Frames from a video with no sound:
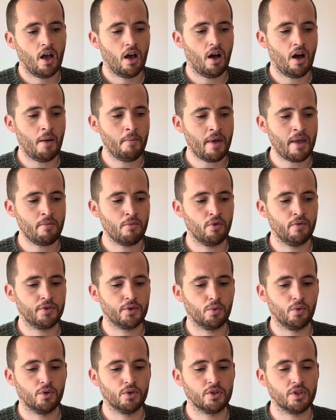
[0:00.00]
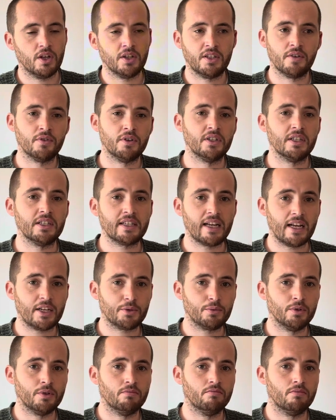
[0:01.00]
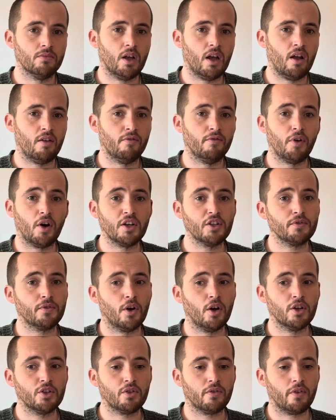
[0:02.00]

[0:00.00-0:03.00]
I may move towards a different detachment, and vice versa. If I